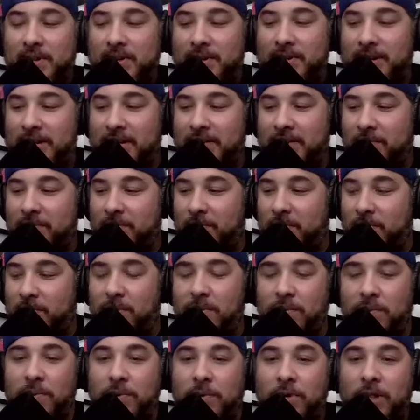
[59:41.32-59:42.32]
All right,
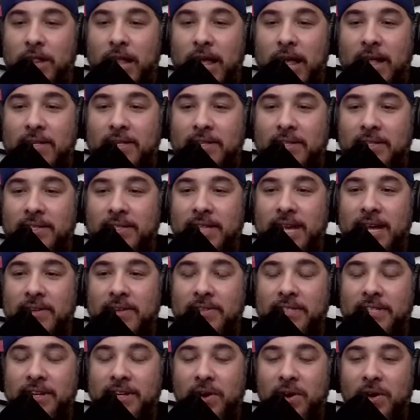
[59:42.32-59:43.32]
cool. Well, that's
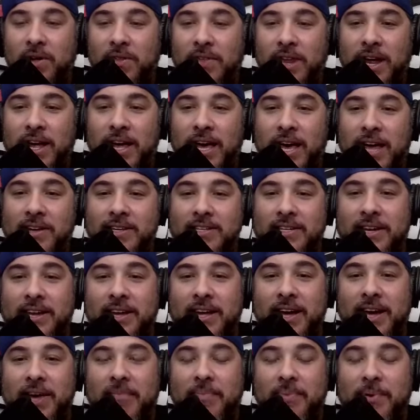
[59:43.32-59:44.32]
all that I had
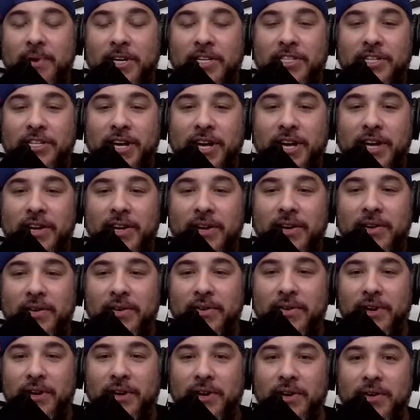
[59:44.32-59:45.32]
today. I appreciate
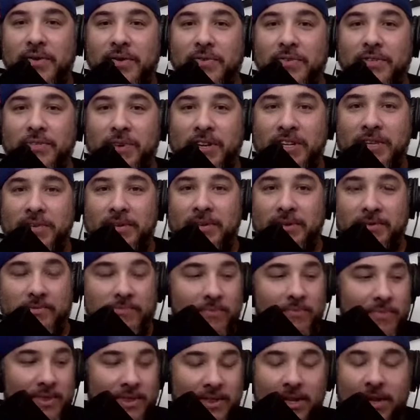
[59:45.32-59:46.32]
you. You know, we
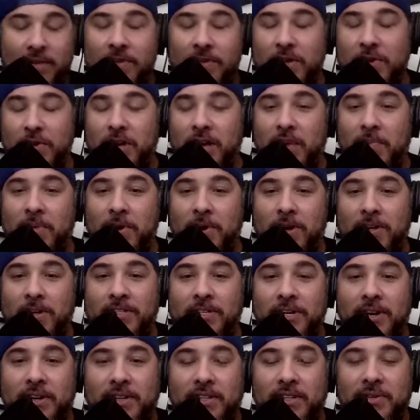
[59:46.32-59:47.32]
love that you came on and
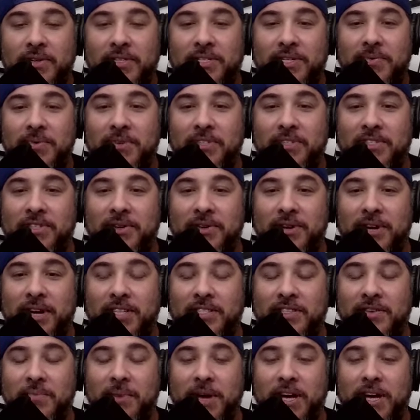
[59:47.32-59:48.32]
talked to us. It was so
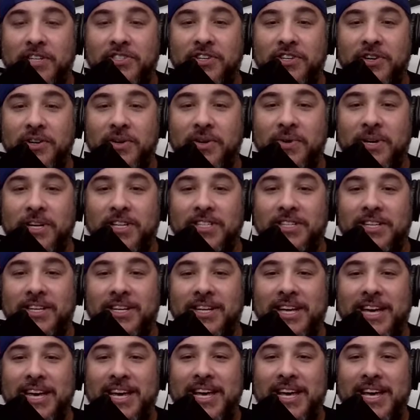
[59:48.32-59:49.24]
nice to meet you and to